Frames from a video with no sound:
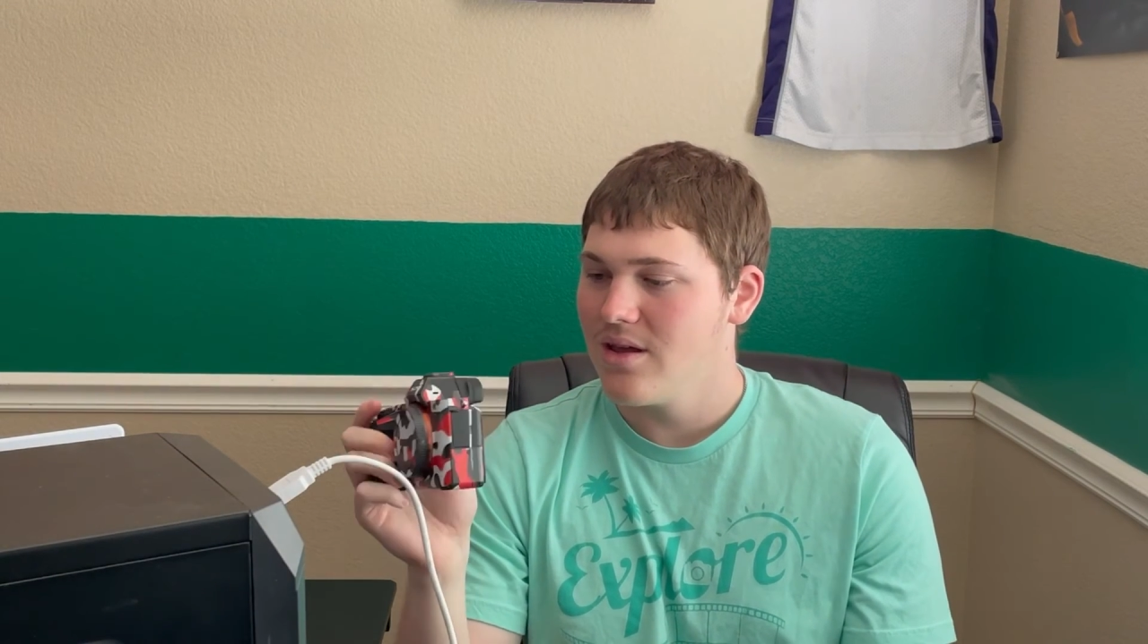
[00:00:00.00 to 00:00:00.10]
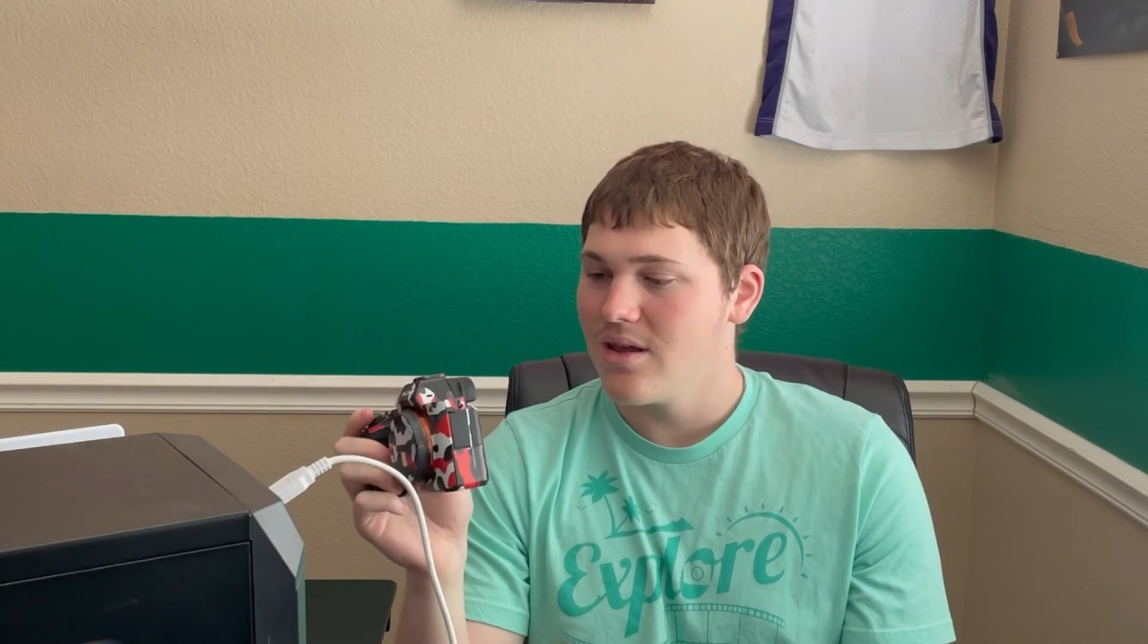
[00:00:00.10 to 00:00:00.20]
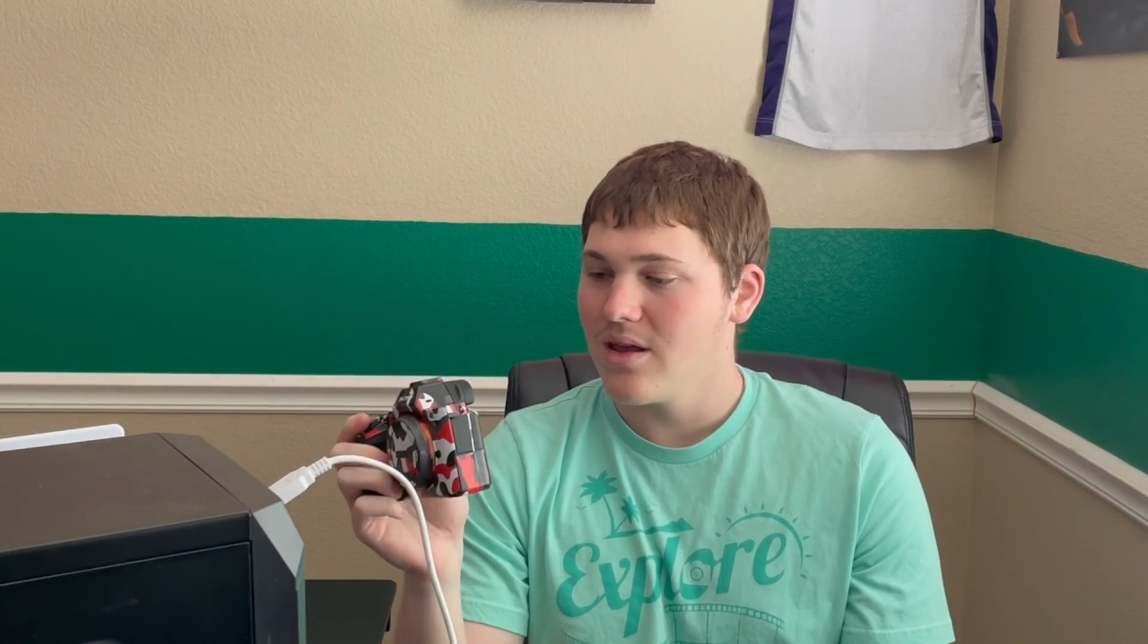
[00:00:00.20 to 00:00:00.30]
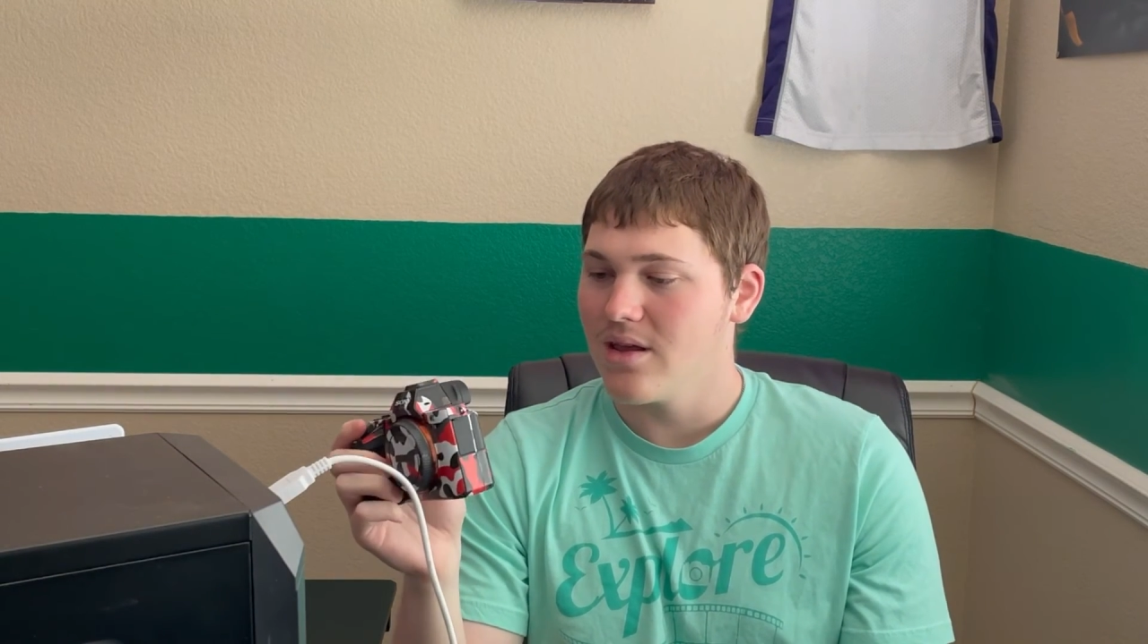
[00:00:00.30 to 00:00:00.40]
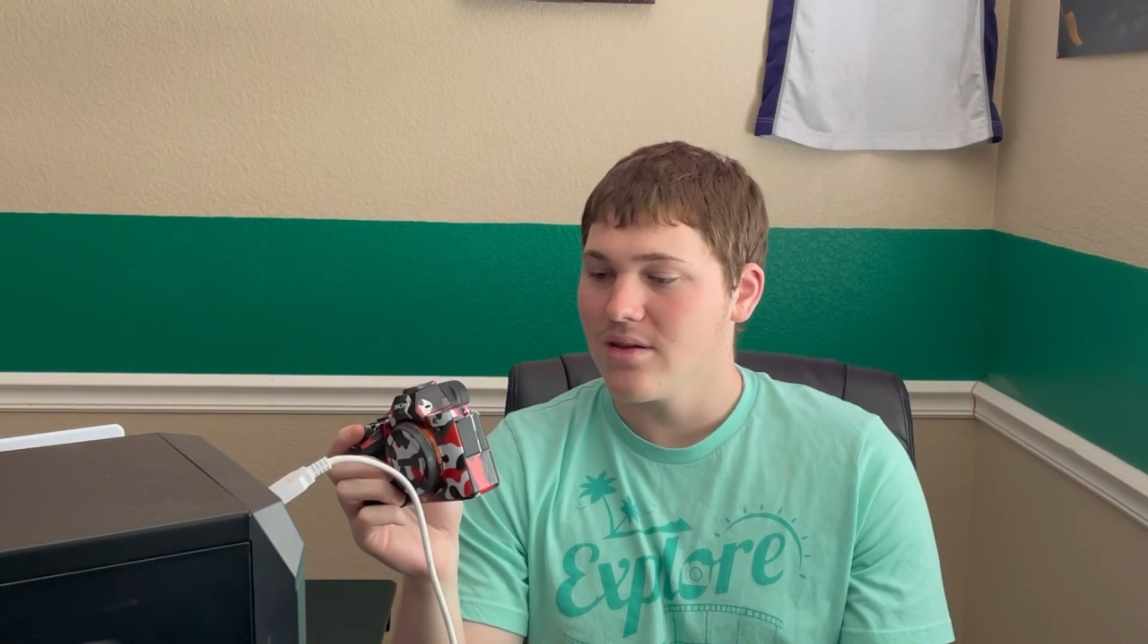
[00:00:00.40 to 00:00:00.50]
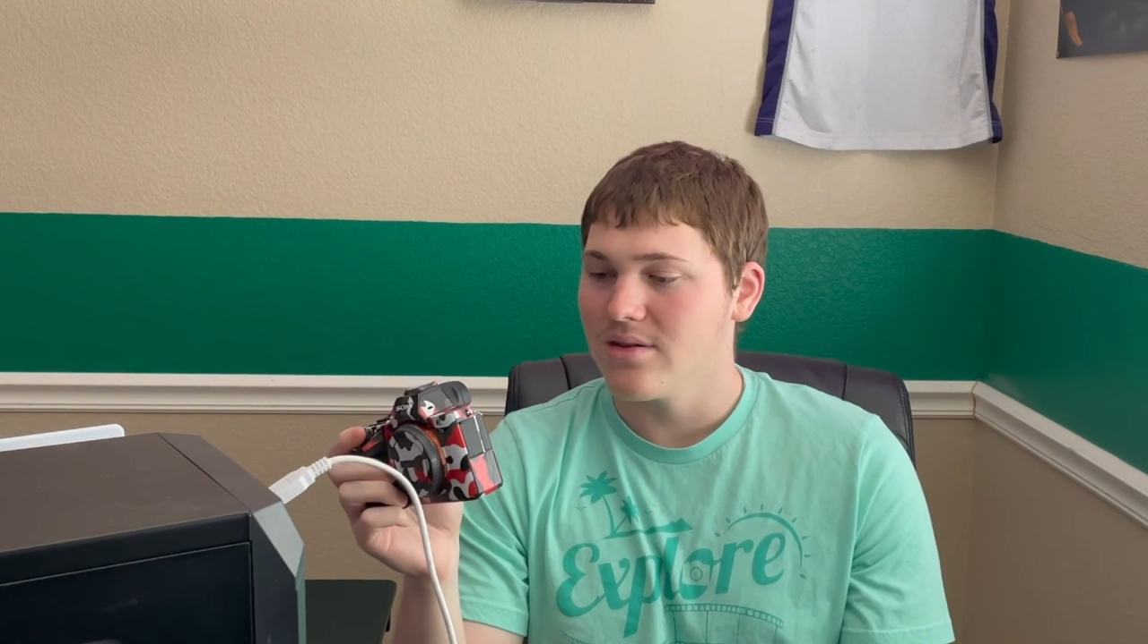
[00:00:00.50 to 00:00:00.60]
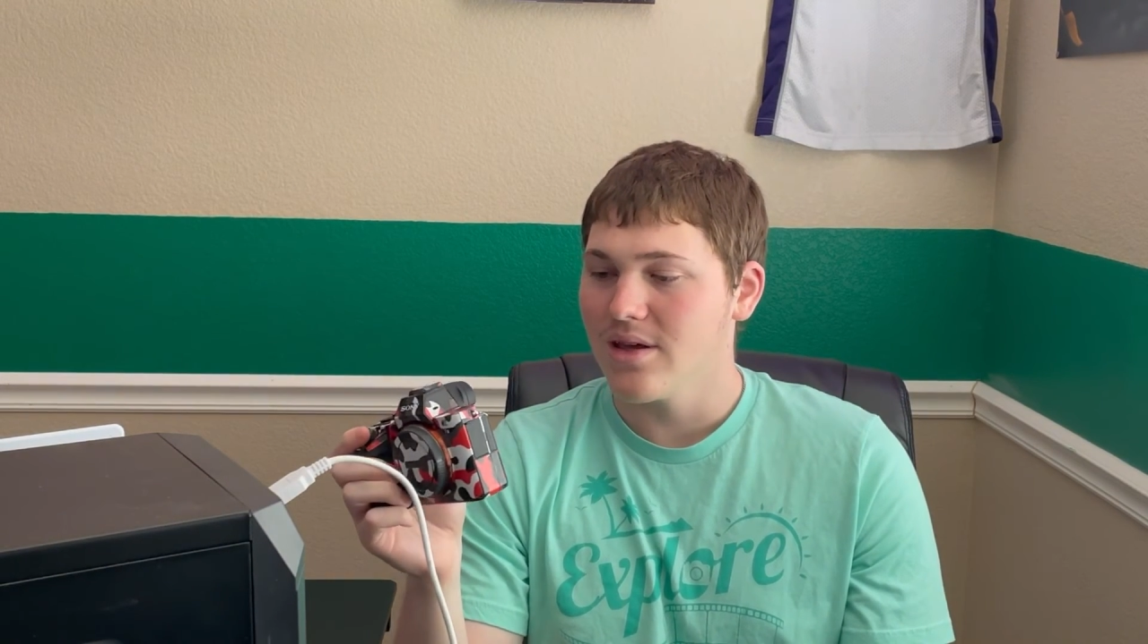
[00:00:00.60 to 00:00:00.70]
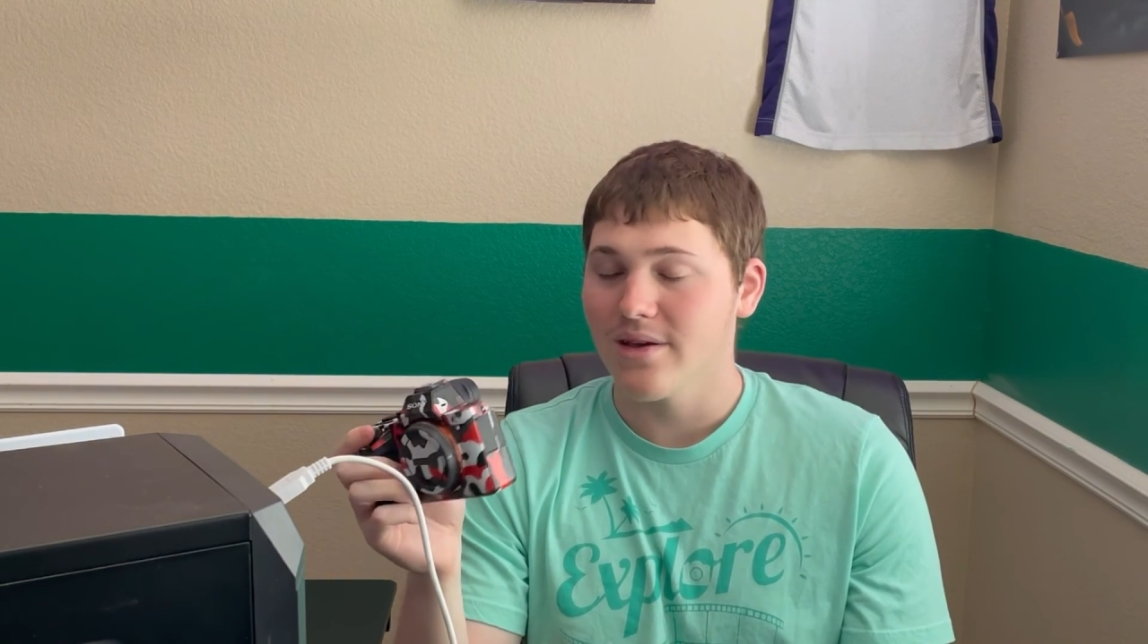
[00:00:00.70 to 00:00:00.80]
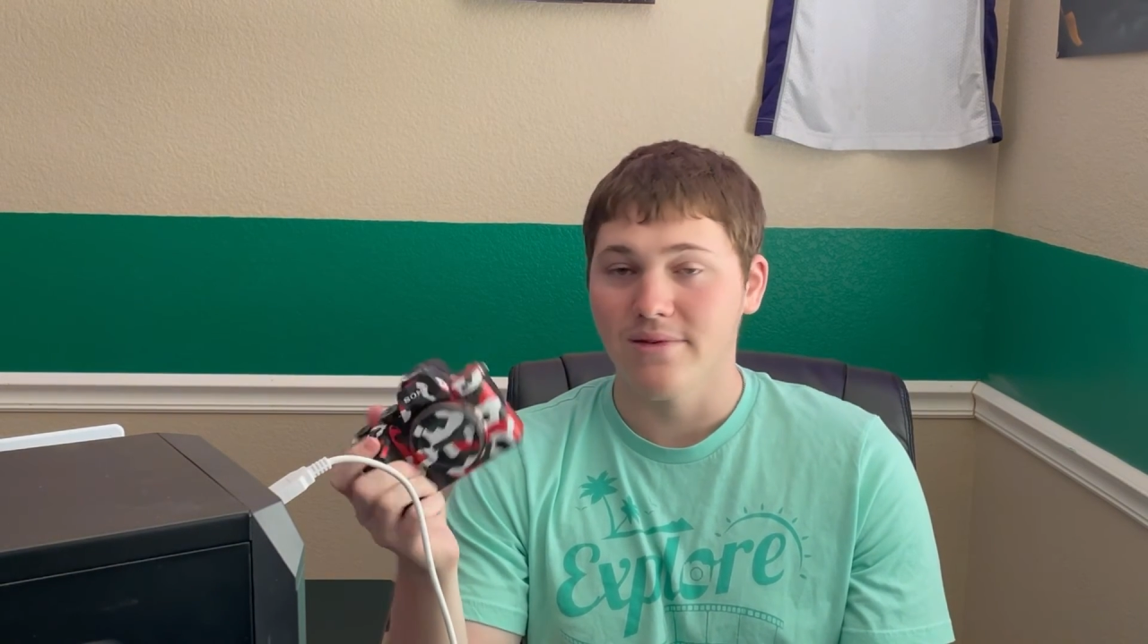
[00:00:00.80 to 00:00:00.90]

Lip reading: and yeah,